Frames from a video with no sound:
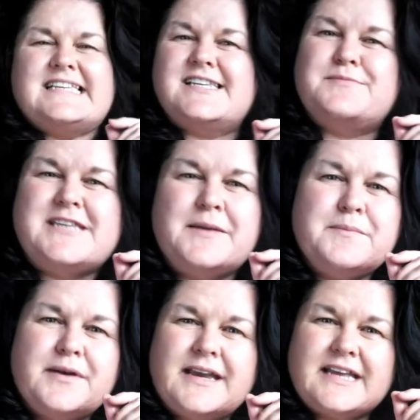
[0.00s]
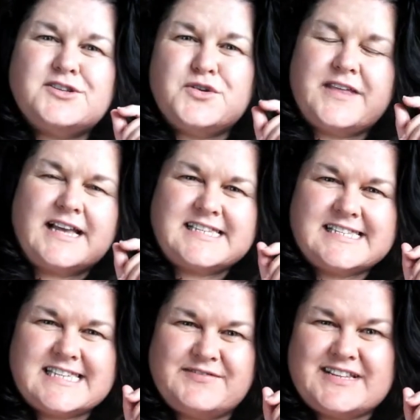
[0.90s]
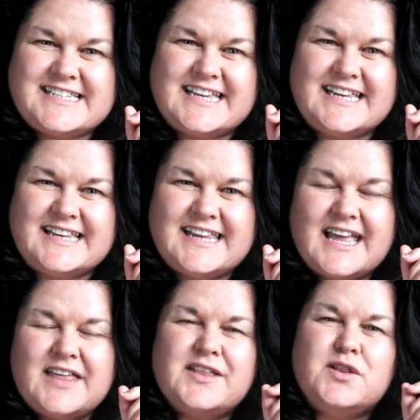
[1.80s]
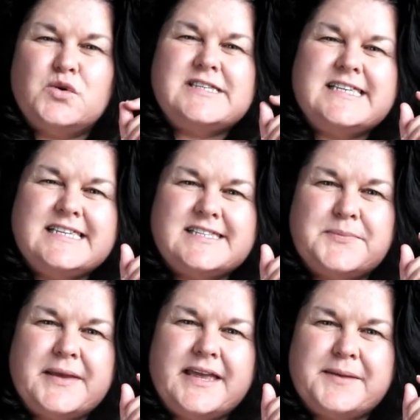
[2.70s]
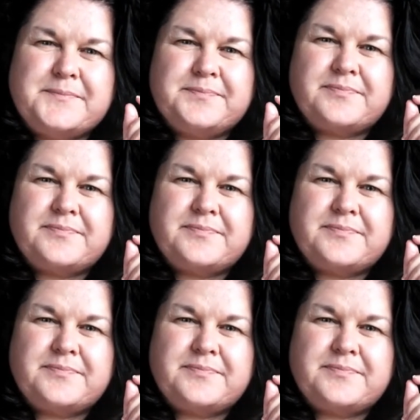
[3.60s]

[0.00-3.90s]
September 2017, the Lord says to me,